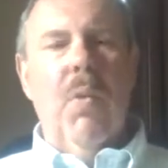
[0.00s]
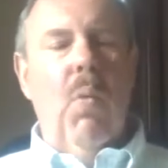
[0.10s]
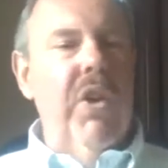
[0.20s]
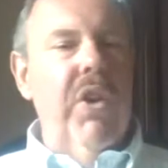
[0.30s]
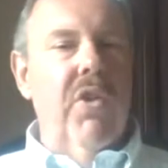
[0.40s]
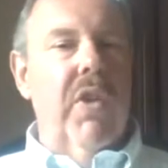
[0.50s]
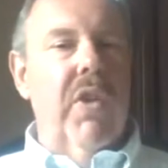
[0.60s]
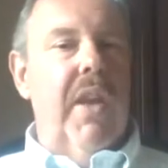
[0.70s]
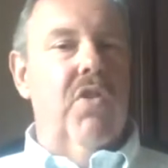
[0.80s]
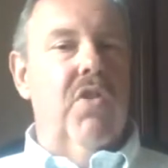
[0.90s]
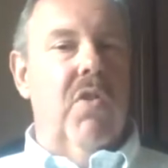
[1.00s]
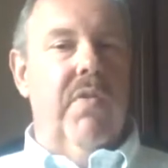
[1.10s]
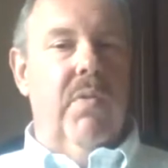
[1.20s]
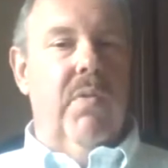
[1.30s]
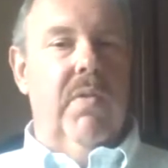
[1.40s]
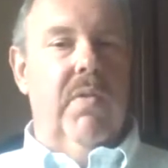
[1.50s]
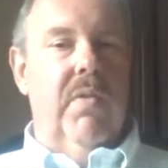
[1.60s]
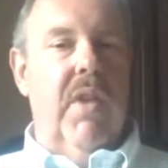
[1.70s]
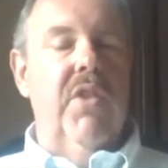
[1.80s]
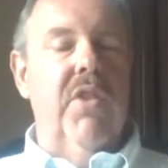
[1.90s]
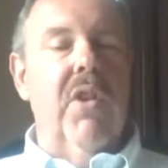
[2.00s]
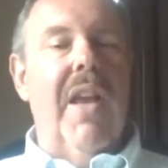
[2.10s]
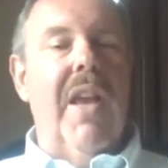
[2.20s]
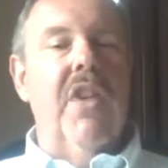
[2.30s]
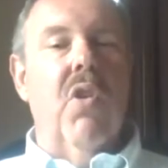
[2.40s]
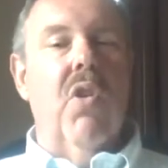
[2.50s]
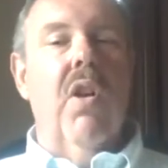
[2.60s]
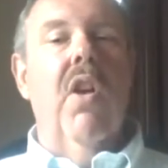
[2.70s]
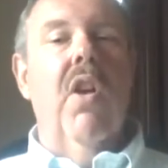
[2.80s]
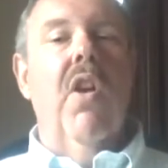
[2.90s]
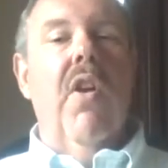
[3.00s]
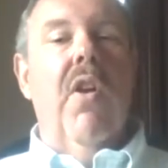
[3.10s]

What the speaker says: What do you go to HR for? All right, you go to HR